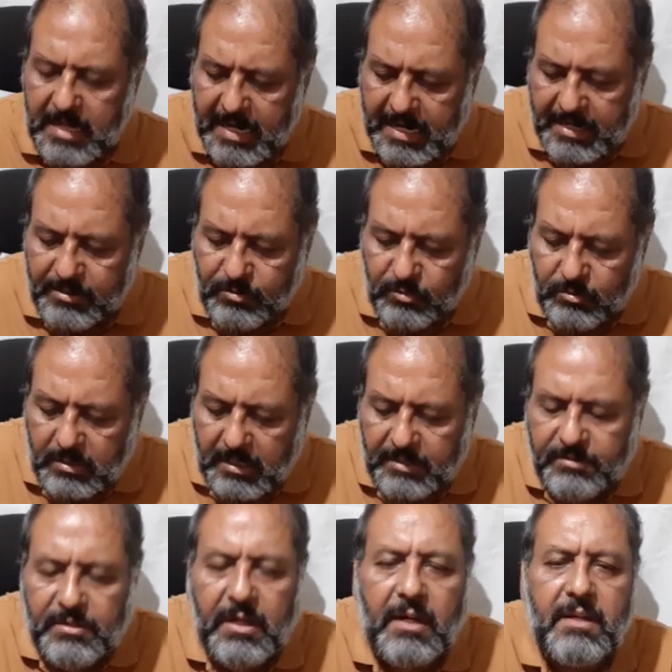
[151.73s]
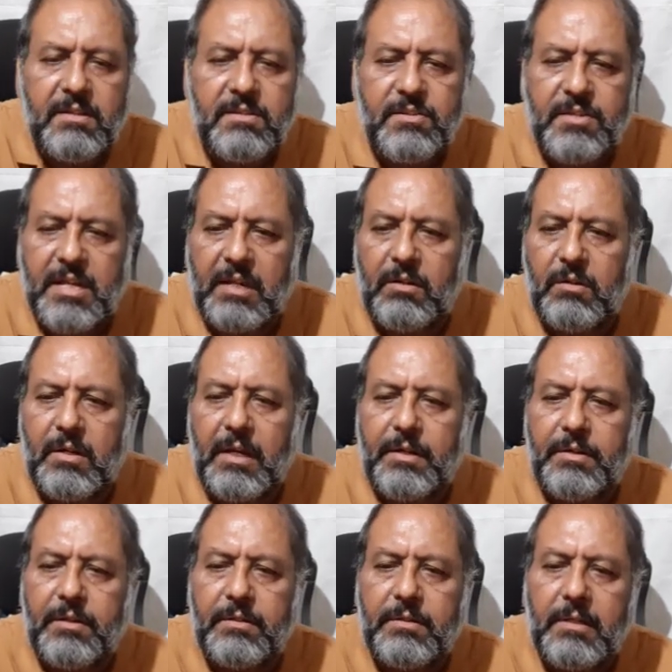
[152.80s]
and to cause the
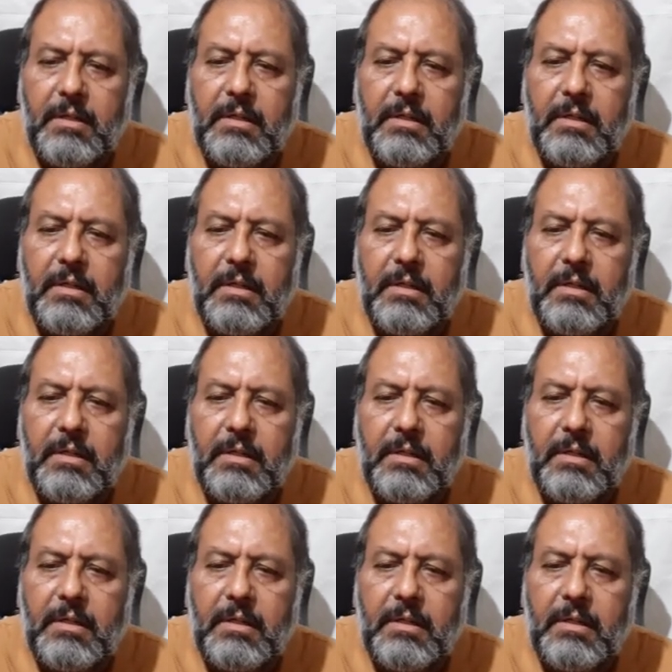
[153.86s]
cellulitis.